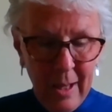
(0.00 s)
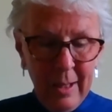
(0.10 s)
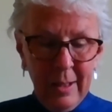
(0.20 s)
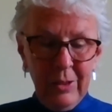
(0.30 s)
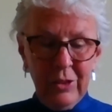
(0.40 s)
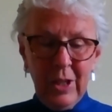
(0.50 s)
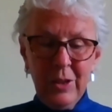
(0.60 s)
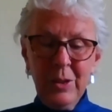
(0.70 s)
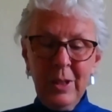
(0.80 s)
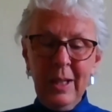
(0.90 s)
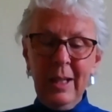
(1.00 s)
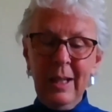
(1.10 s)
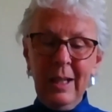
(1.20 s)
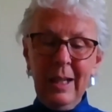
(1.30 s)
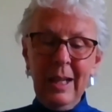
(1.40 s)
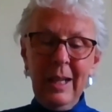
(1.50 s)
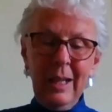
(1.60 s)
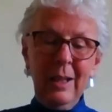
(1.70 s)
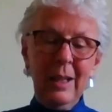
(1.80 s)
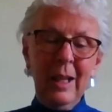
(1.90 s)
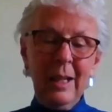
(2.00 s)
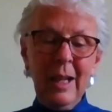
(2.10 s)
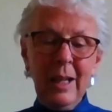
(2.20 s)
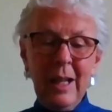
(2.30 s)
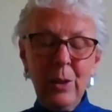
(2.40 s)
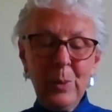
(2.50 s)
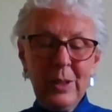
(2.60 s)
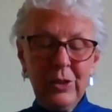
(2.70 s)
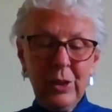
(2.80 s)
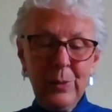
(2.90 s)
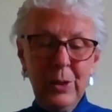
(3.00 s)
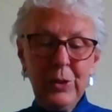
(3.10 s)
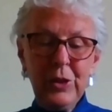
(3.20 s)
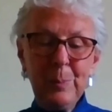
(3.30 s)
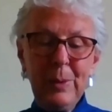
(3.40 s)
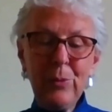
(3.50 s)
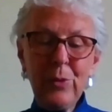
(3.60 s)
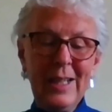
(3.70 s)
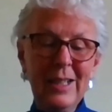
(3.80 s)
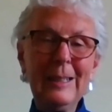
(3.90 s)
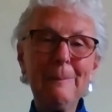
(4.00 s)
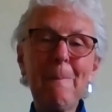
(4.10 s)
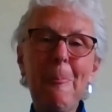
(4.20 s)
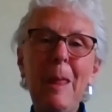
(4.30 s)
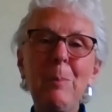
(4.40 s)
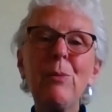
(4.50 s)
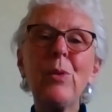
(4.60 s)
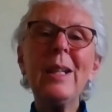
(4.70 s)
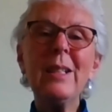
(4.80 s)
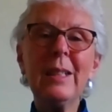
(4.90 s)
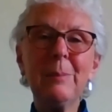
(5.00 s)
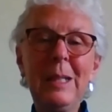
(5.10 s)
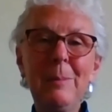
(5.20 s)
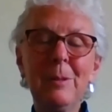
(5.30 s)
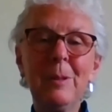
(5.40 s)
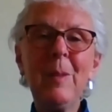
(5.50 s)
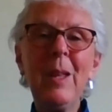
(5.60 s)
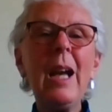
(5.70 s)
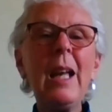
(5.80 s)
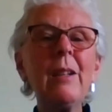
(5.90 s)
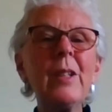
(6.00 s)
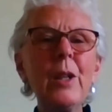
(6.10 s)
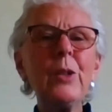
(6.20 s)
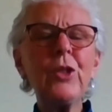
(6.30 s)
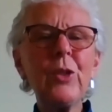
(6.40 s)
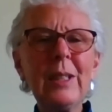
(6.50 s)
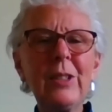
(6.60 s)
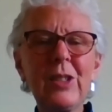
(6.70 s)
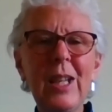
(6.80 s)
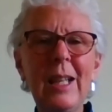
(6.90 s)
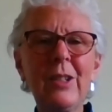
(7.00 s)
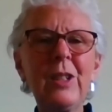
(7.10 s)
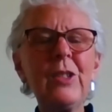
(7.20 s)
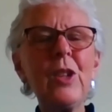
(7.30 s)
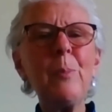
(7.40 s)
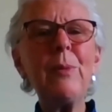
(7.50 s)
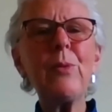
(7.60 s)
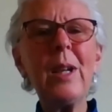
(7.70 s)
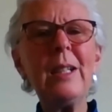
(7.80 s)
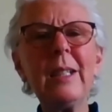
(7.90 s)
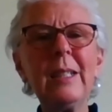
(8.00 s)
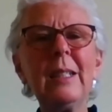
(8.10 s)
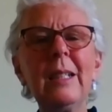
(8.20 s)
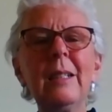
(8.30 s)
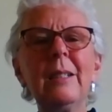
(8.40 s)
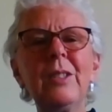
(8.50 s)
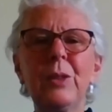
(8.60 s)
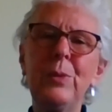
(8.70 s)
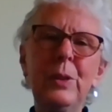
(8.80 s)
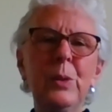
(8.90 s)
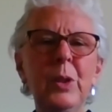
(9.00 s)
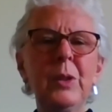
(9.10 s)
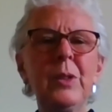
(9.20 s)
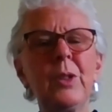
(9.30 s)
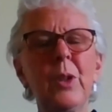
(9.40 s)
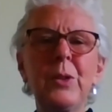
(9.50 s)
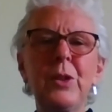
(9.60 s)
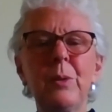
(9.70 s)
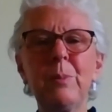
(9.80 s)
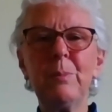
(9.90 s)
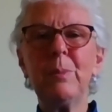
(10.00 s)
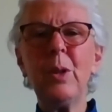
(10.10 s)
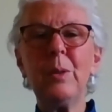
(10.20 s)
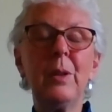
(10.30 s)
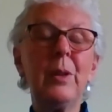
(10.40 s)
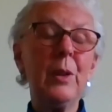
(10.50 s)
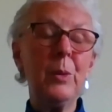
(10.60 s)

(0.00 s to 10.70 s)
So another word that's often used is befriending people. And there are no strings attached. It's not befriending to feel good, although